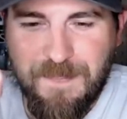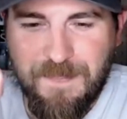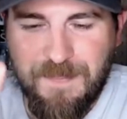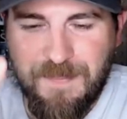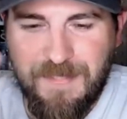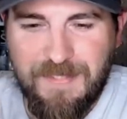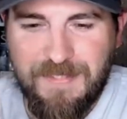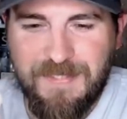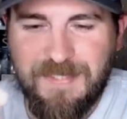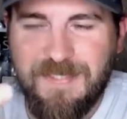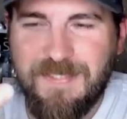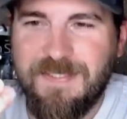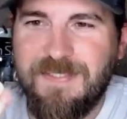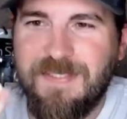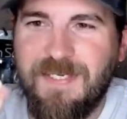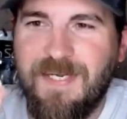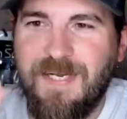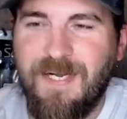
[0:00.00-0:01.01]
This
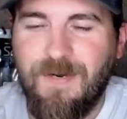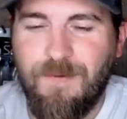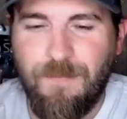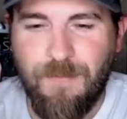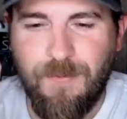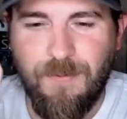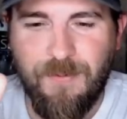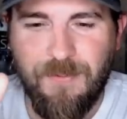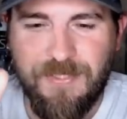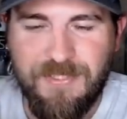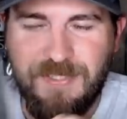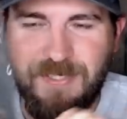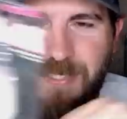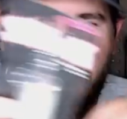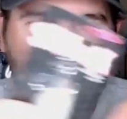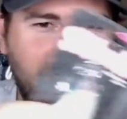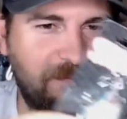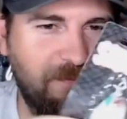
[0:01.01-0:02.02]
is a really
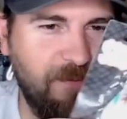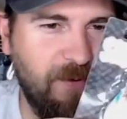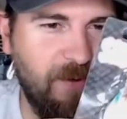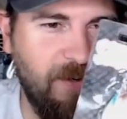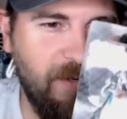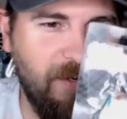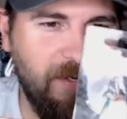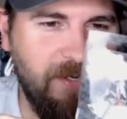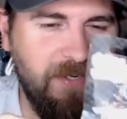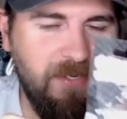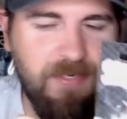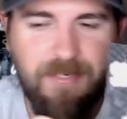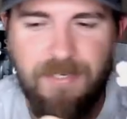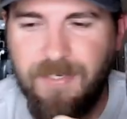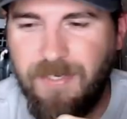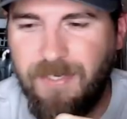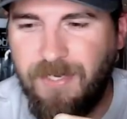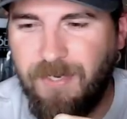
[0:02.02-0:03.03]
sneaky frog.
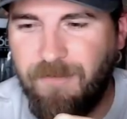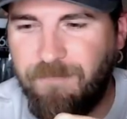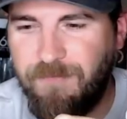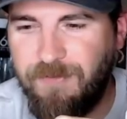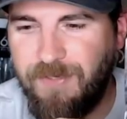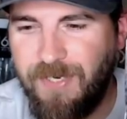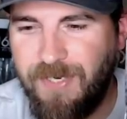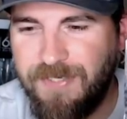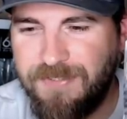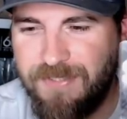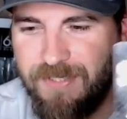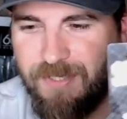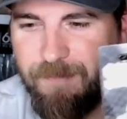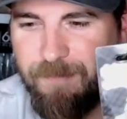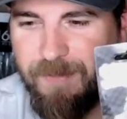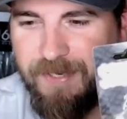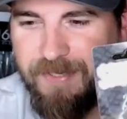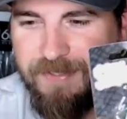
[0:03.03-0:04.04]
If you guys talk
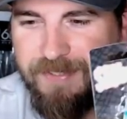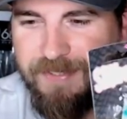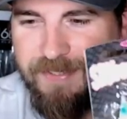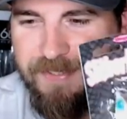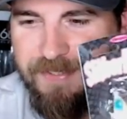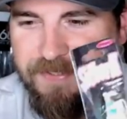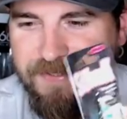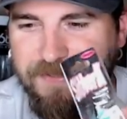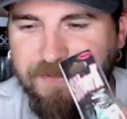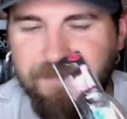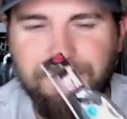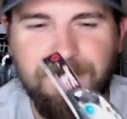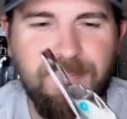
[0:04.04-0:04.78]
about this.